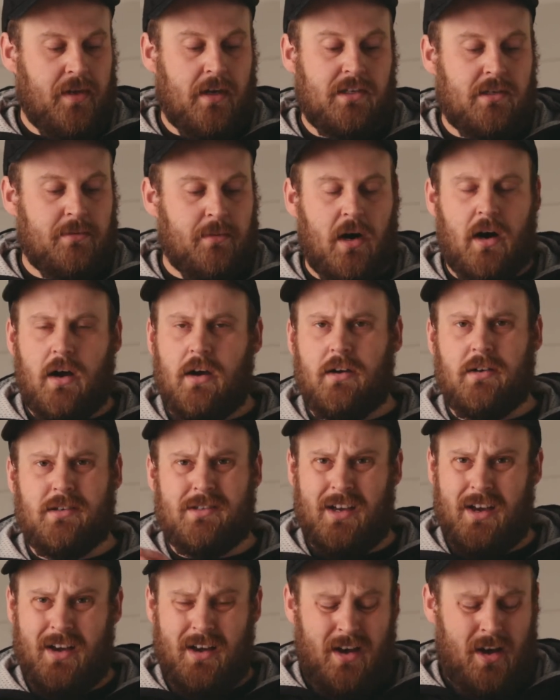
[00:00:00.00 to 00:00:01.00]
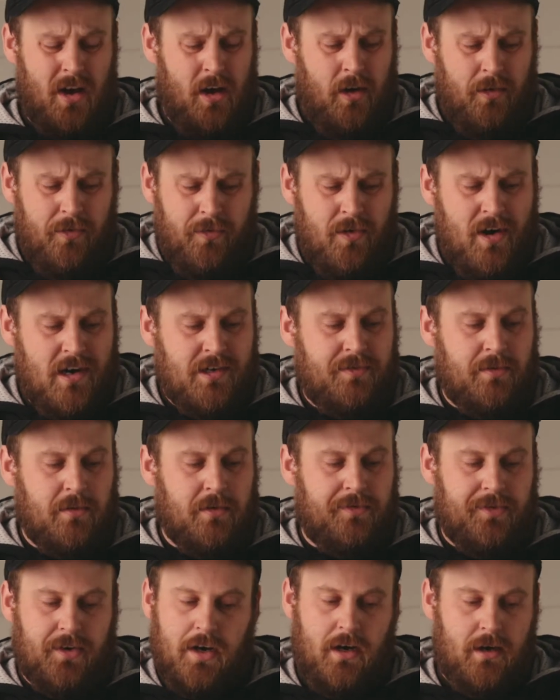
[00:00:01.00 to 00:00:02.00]
tomatoes, fresh from the
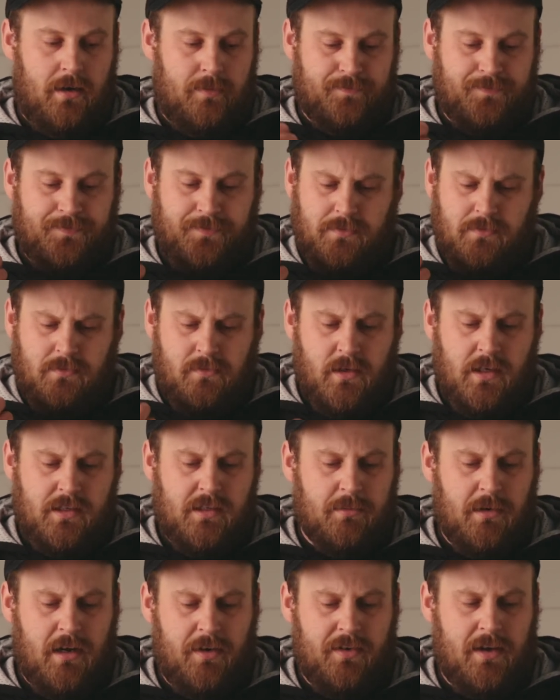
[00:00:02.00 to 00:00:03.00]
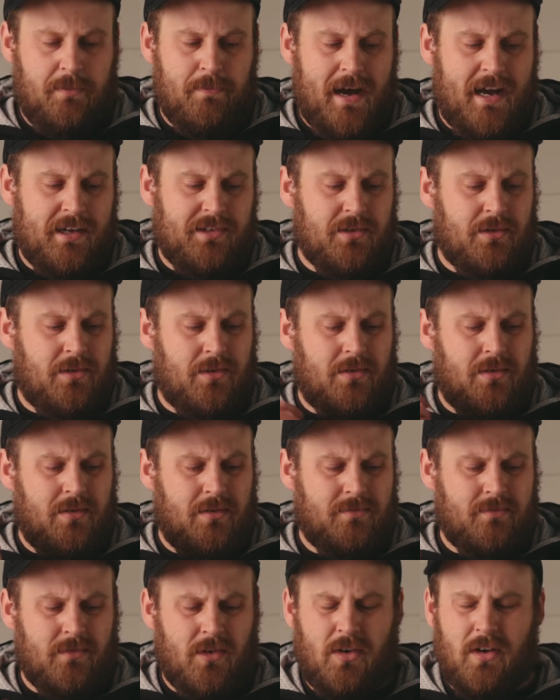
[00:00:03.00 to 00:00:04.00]
farm, some lovely basil,
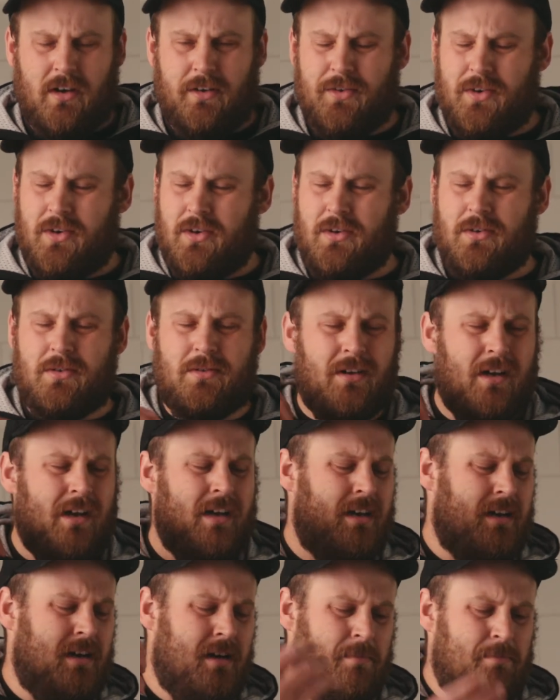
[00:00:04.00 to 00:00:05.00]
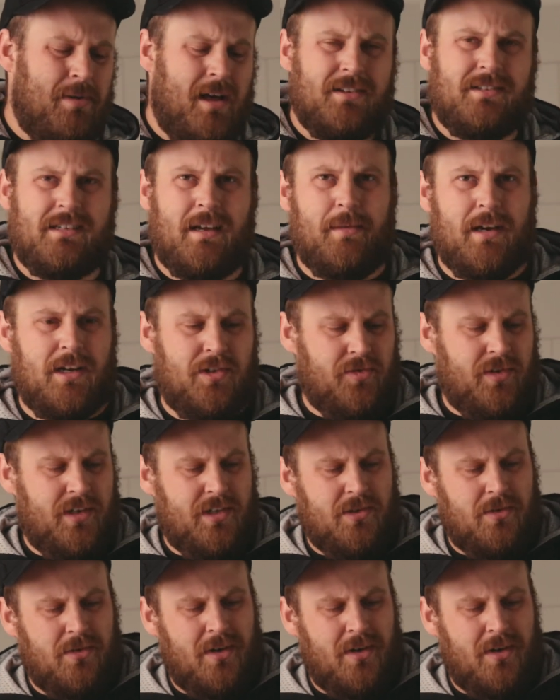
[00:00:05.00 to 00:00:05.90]
olive oil, balsamic drizzle.